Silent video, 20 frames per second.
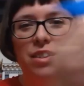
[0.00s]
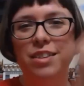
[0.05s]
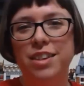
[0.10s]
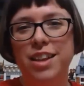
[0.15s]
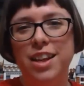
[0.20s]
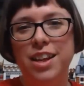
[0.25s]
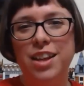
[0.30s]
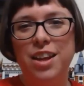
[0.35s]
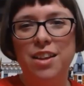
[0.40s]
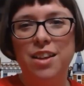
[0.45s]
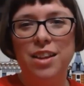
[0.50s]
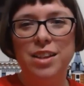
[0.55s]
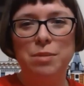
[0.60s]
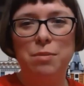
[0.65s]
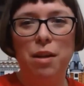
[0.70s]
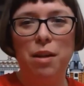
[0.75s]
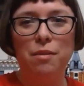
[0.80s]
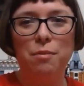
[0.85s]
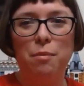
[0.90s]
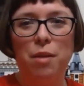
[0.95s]
There you go, that's my,
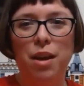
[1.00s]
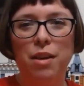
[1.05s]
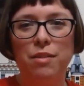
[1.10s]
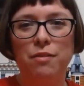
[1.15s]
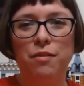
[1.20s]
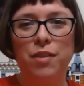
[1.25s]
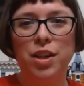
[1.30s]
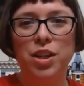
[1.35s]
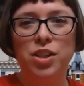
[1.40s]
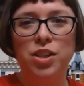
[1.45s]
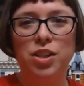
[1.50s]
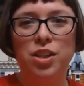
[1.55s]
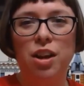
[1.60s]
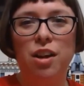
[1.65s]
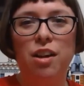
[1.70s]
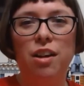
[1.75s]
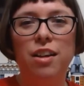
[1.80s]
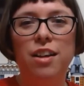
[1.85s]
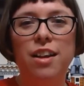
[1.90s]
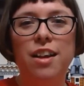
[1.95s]
my finished star.